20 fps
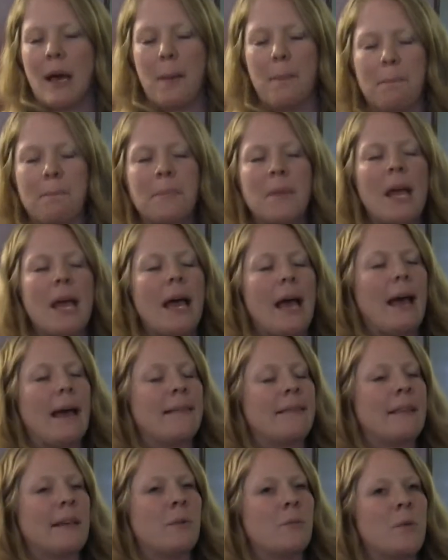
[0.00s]
Yep.
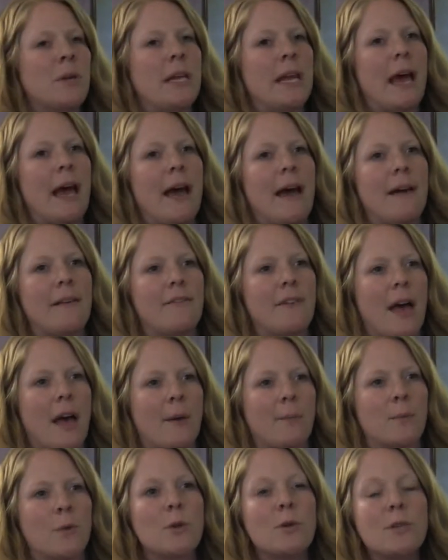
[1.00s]
And then we have
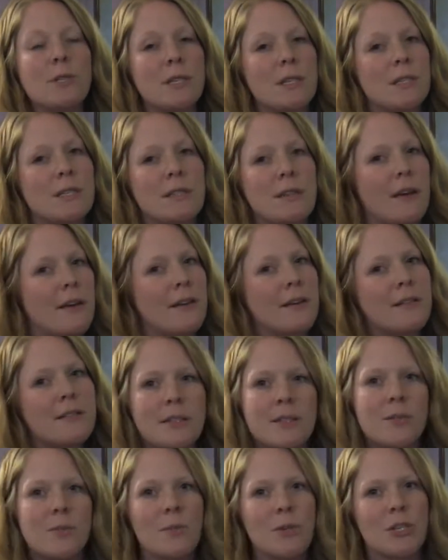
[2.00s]
um,
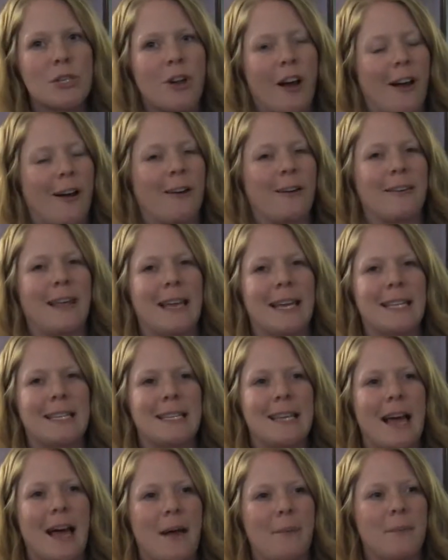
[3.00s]
which are like a
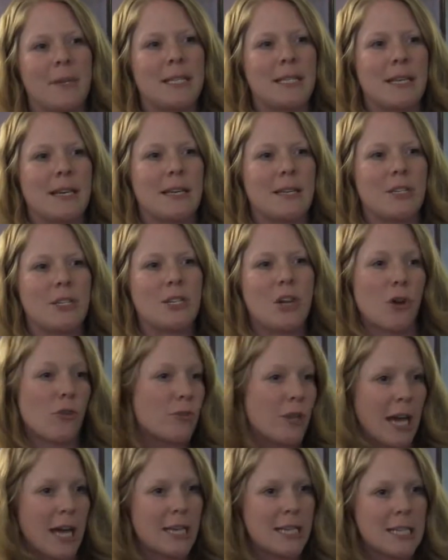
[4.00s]
um, it's a
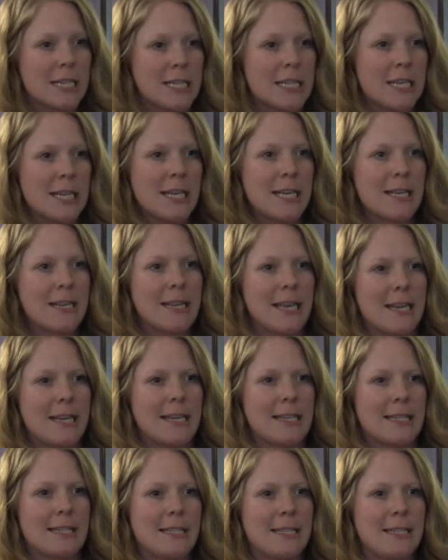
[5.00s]
donut
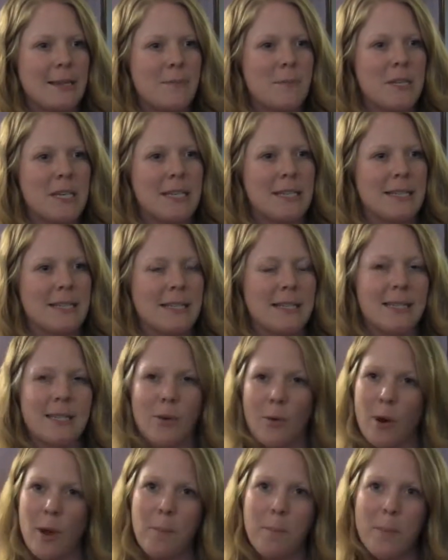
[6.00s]
that is dipped in
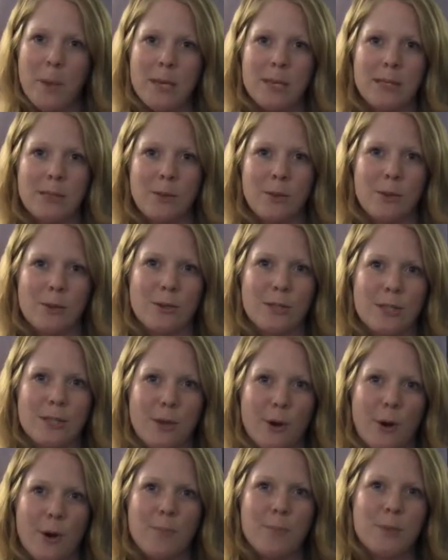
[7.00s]
syrup. So there's
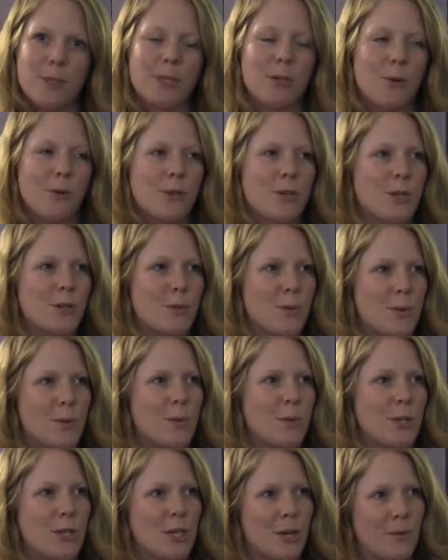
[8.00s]
oh. syrup soaked
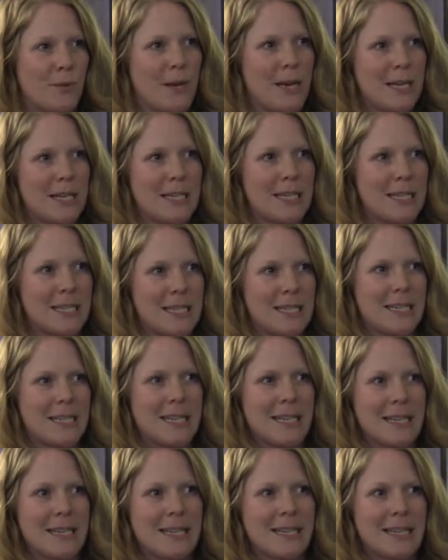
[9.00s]
through the donut.
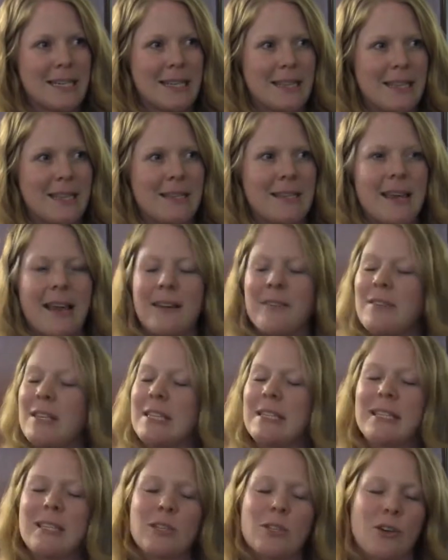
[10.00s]
Yum. None of
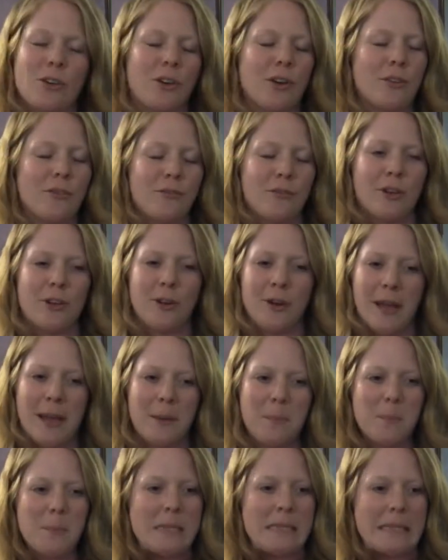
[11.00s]
these things are good for your hips.